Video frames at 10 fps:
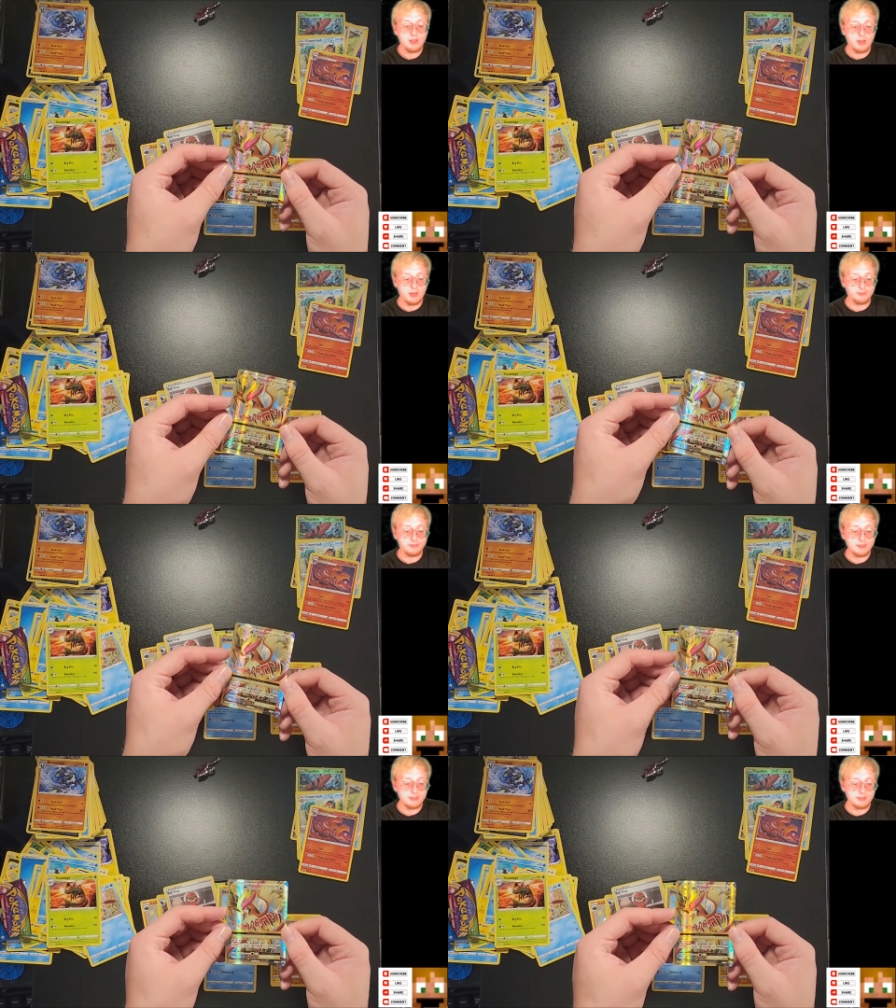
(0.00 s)
Uh,
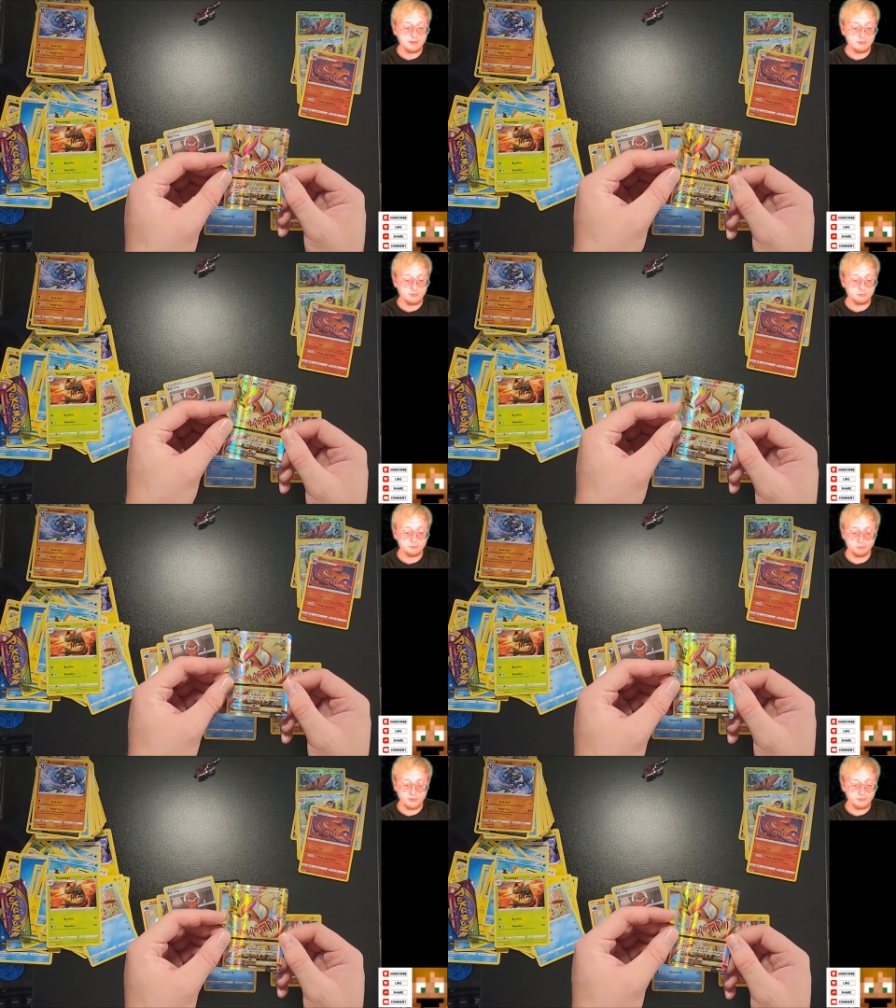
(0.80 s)
the
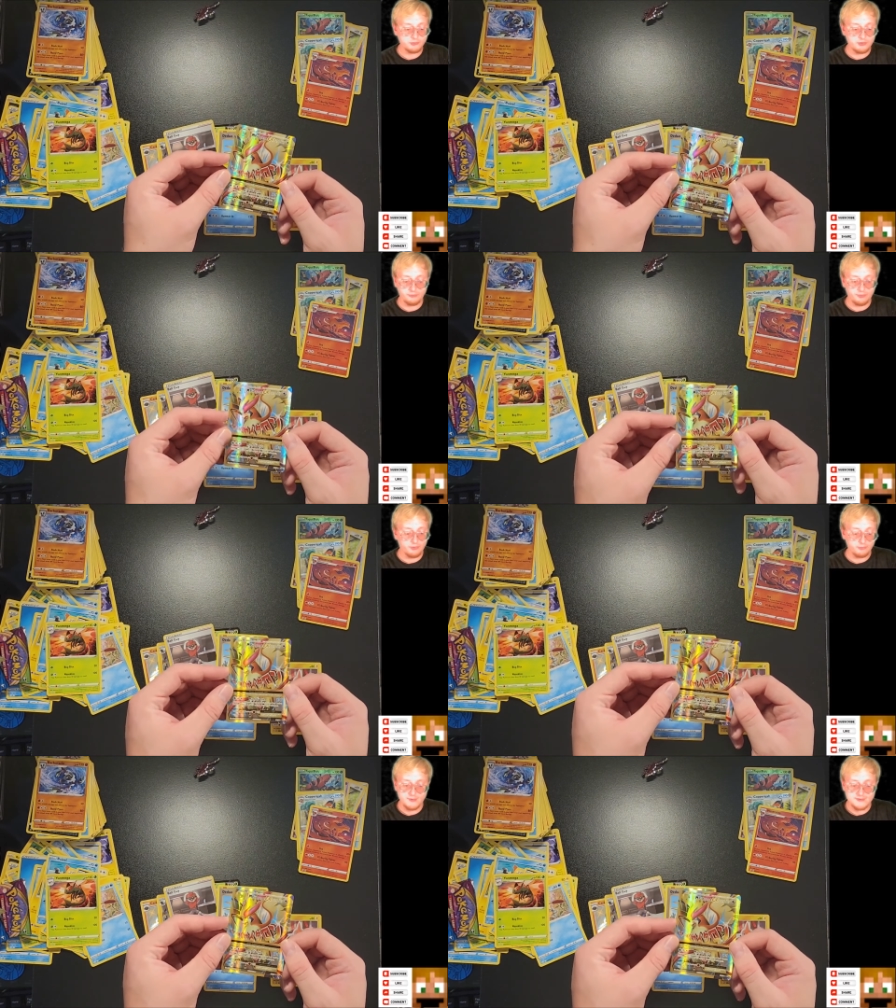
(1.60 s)
real just
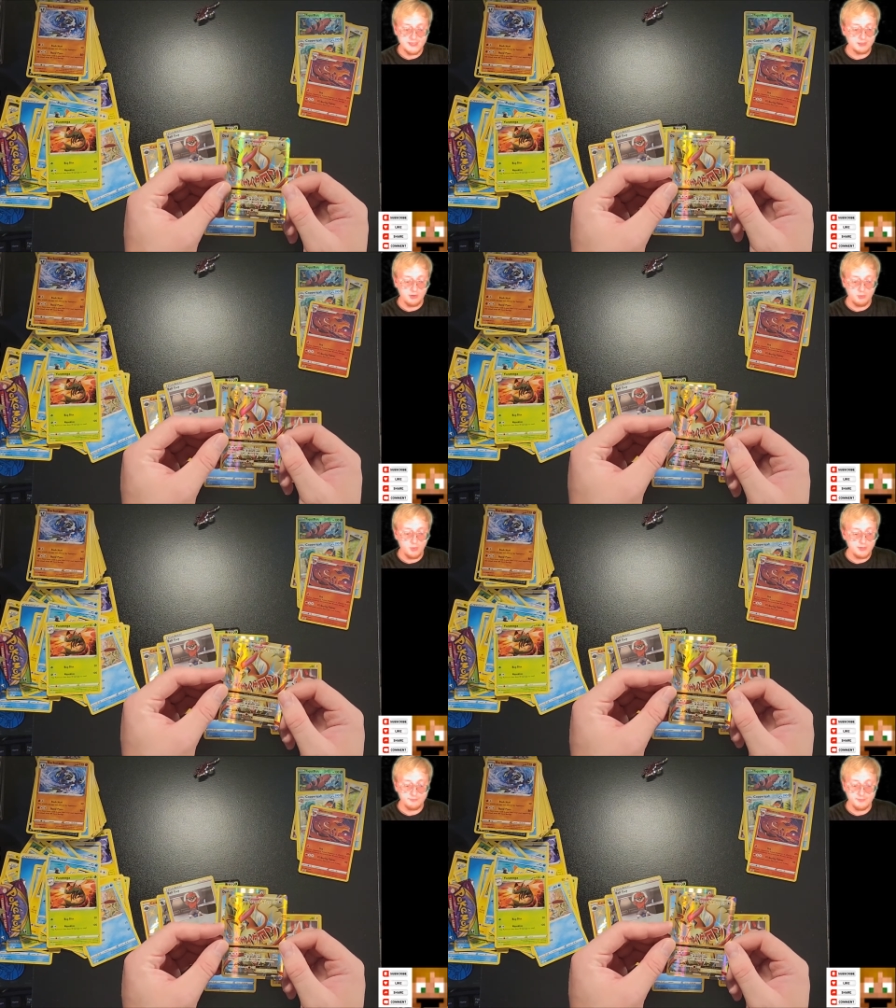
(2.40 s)
the, the take
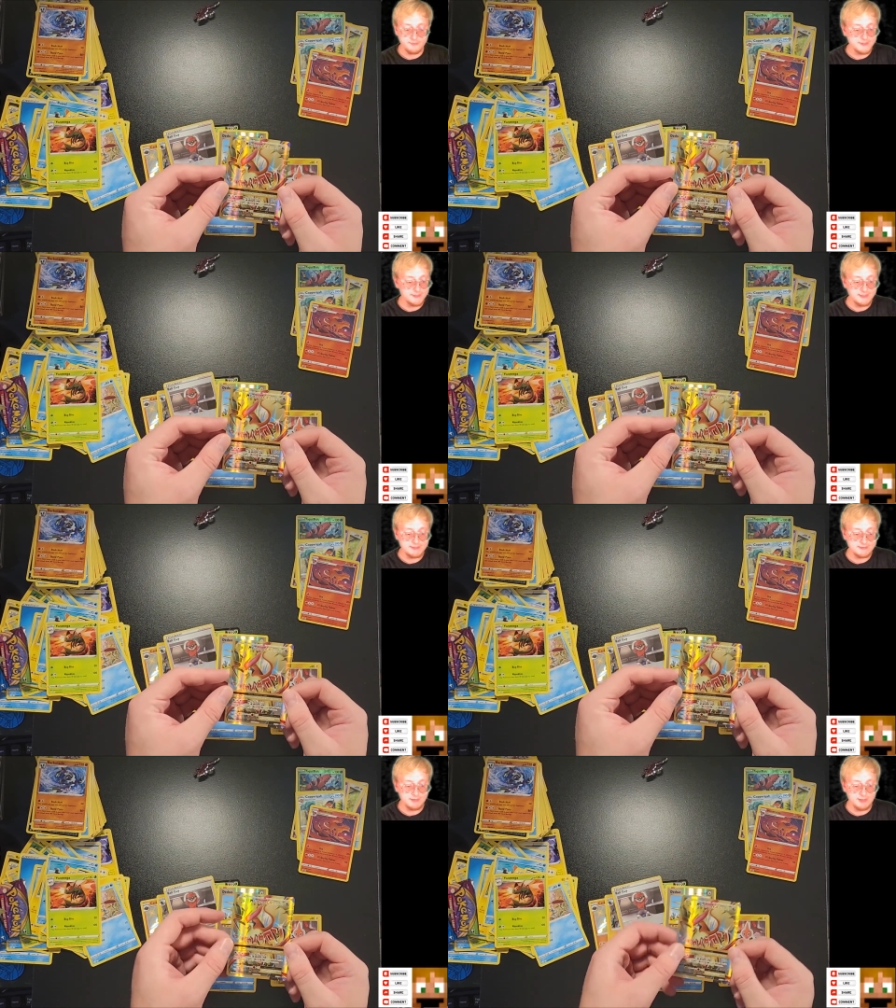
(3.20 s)
away from
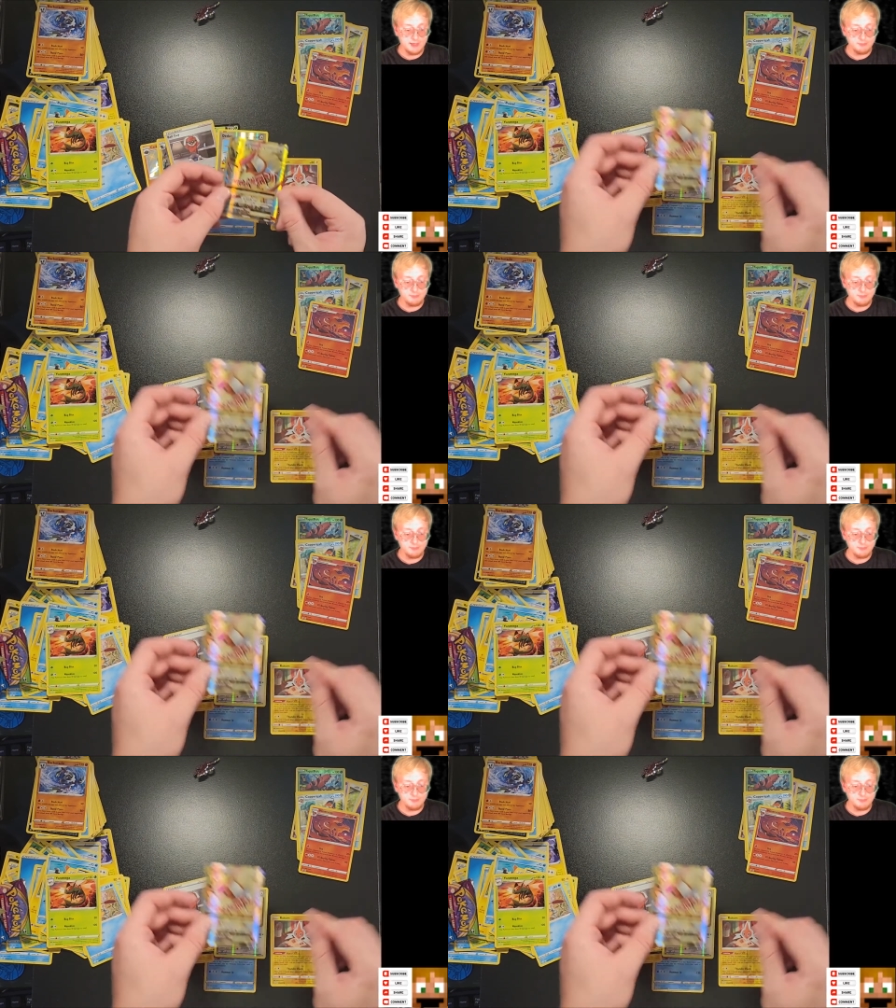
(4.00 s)
tonight, the M